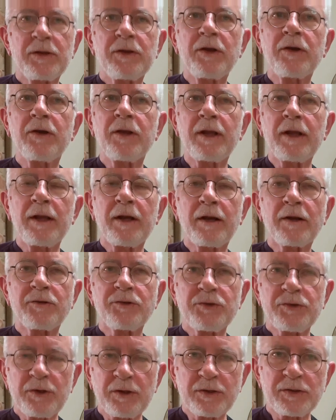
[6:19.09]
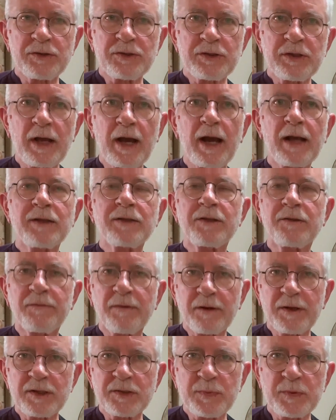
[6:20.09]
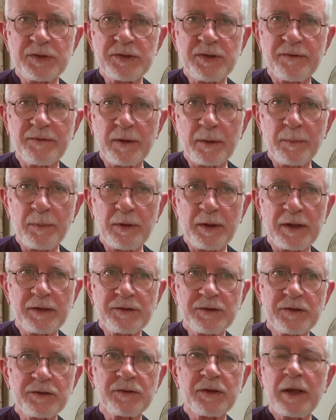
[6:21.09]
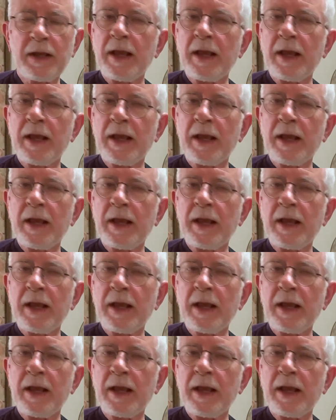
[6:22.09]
You're going to hear certain slides in very specific places.